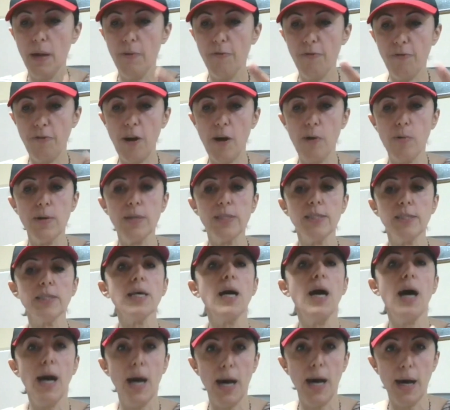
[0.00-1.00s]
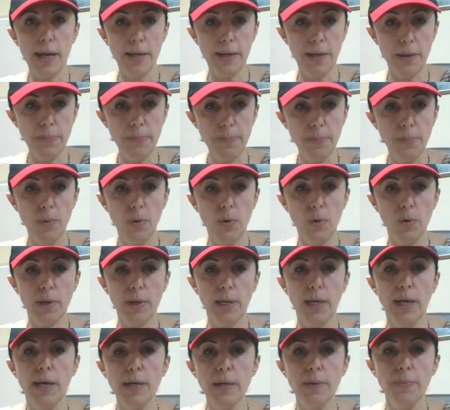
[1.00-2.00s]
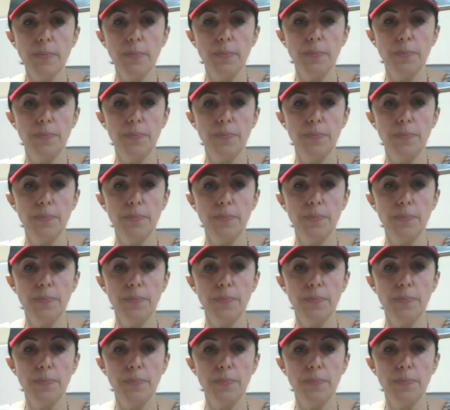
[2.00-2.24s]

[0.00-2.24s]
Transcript: ferrous item. Okay,